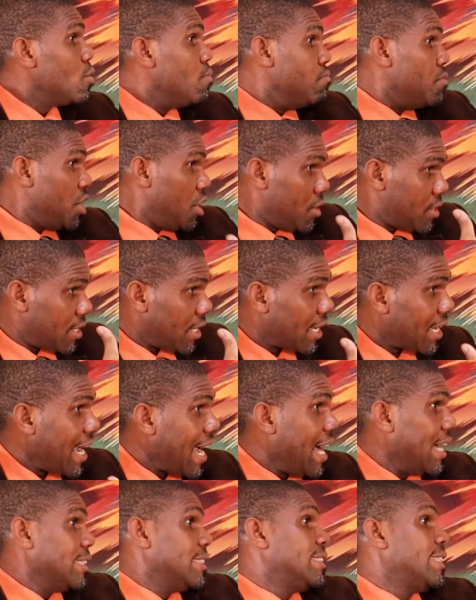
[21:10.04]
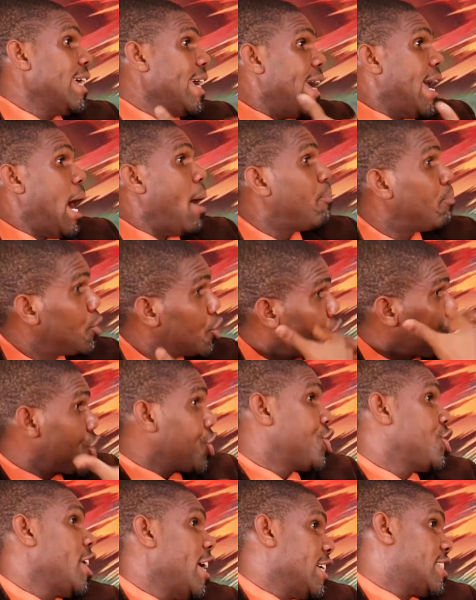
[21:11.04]
to music and they
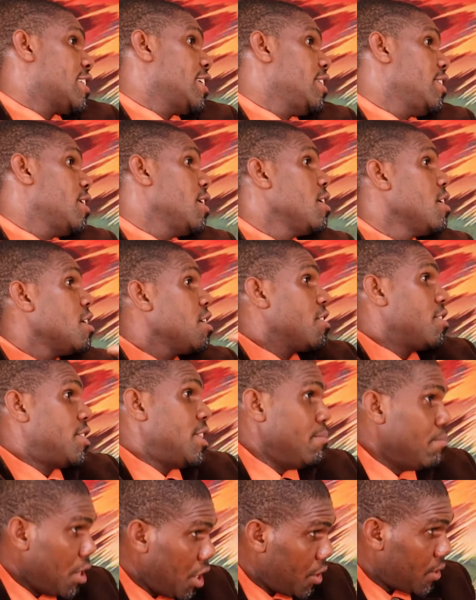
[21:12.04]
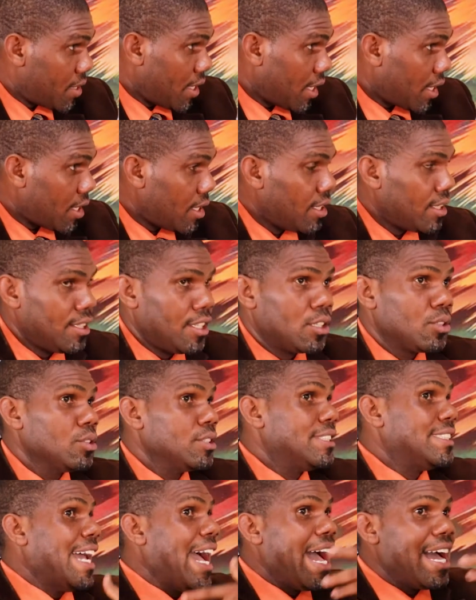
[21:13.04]
appreciating the music. They
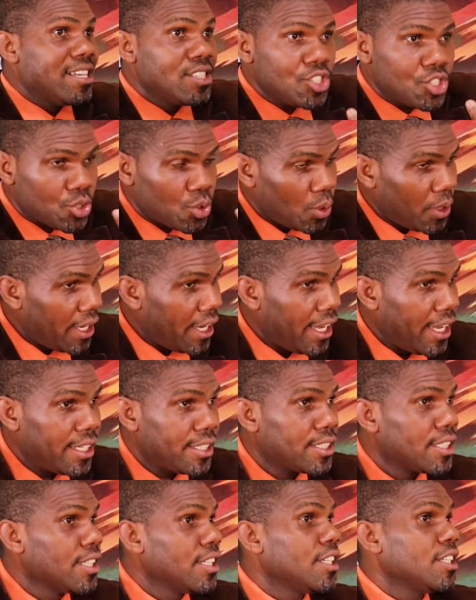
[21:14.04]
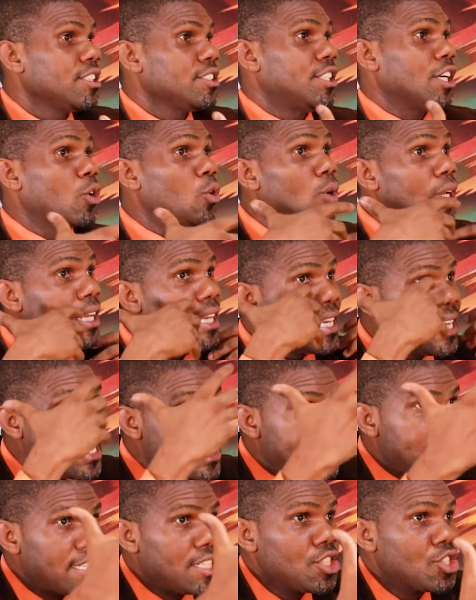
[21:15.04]
could dance to it, they could
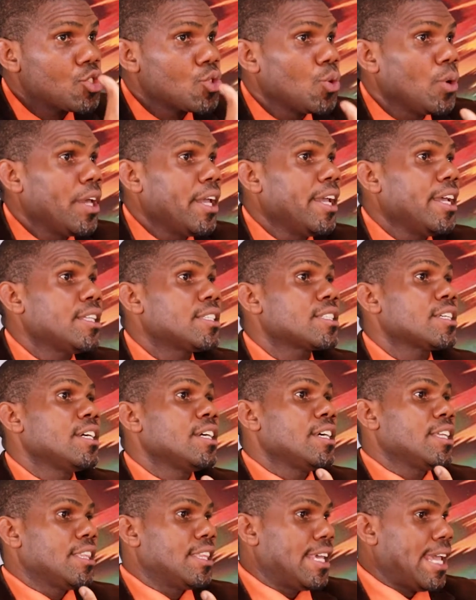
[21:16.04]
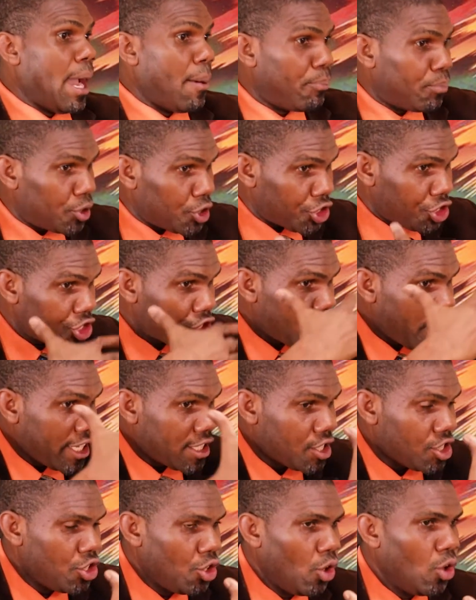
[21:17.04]
listen to it, they
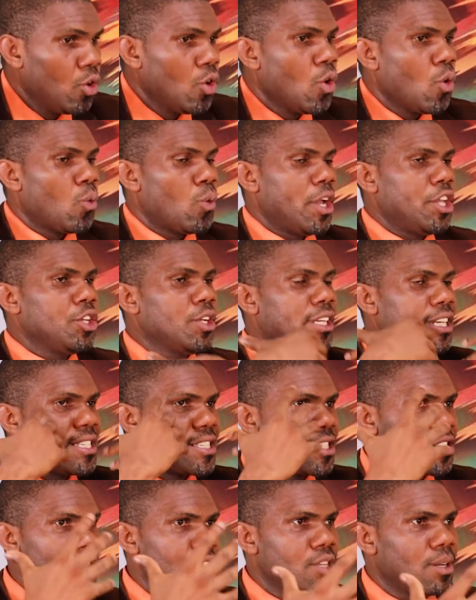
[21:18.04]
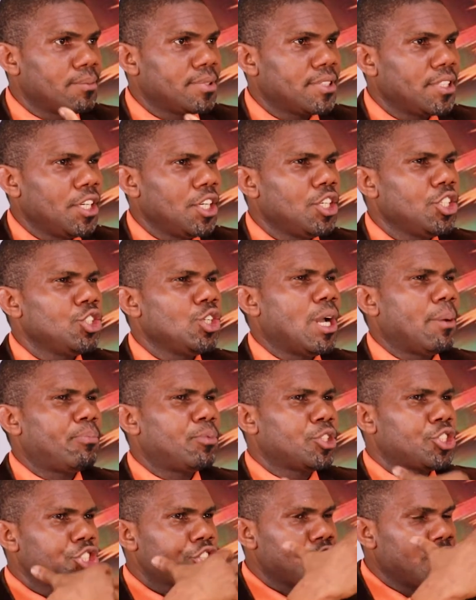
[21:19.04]
appreciate it. No, when you listen to something, you
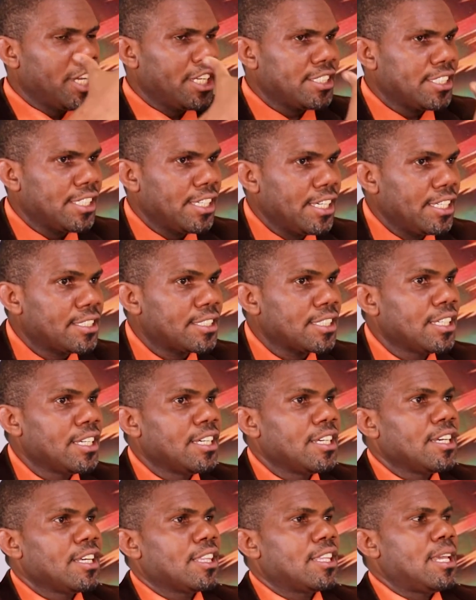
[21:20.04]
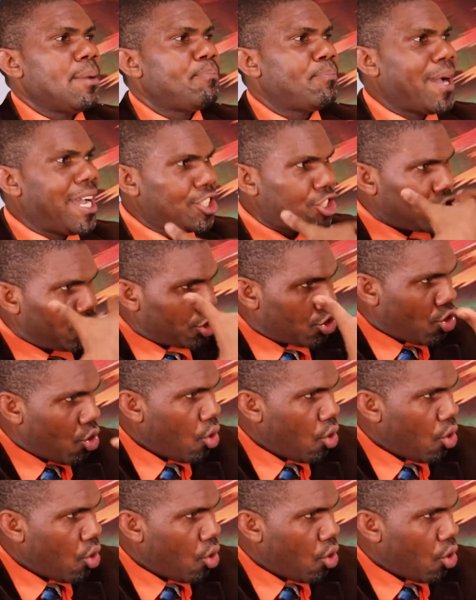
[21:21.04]
appreciate it, the passion